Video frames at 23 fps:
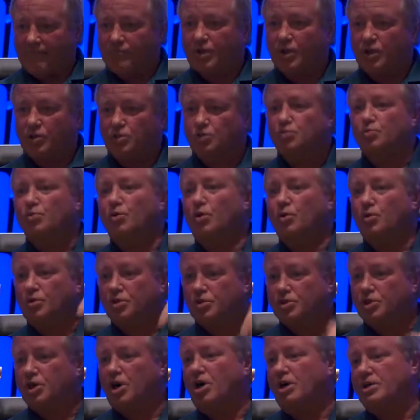the controller
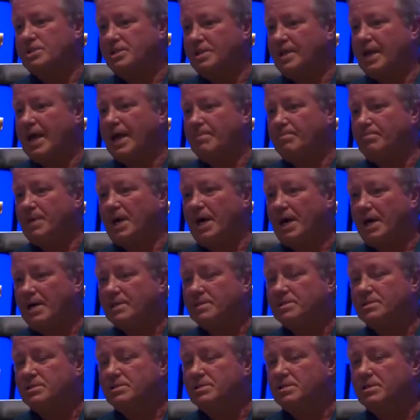talk to that
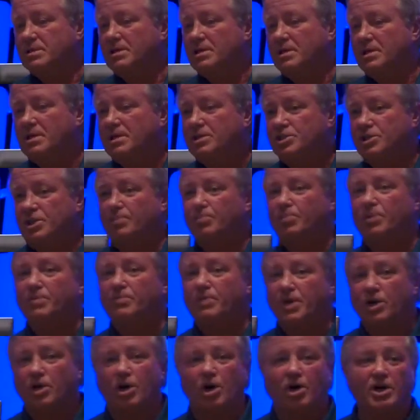box simply
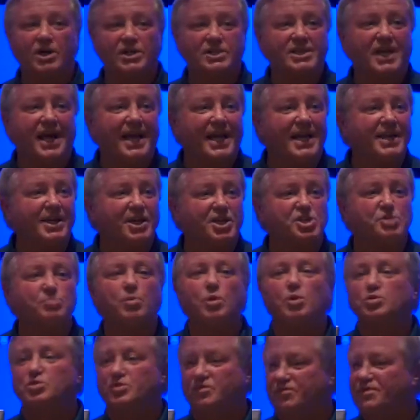because I can
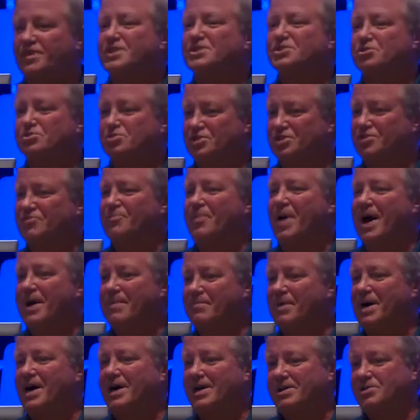expose features of my
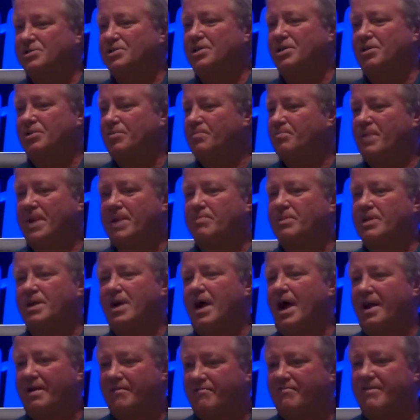box that are maybe
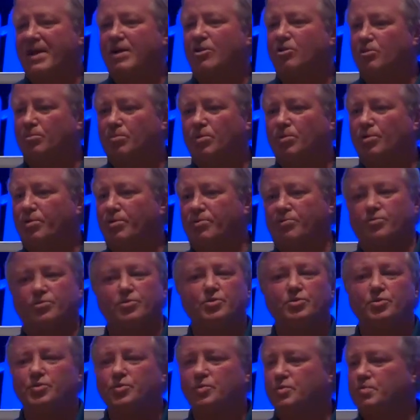not available
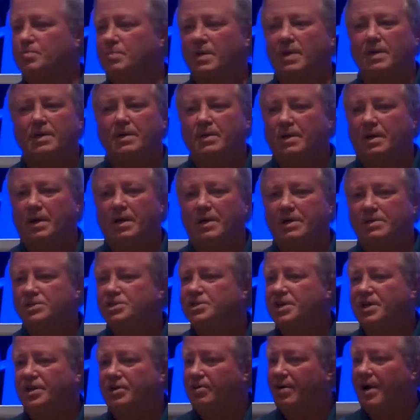through uh,
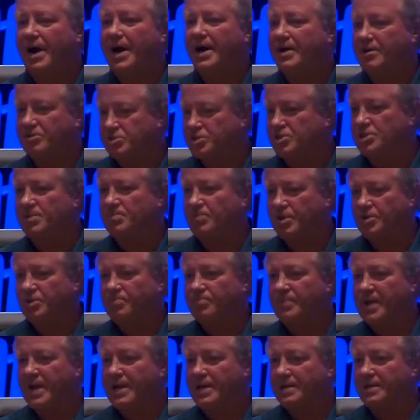CLI or some other
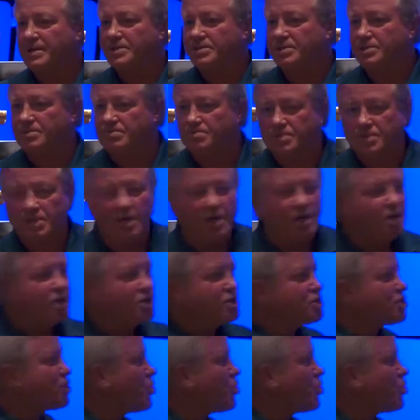mechanisms. So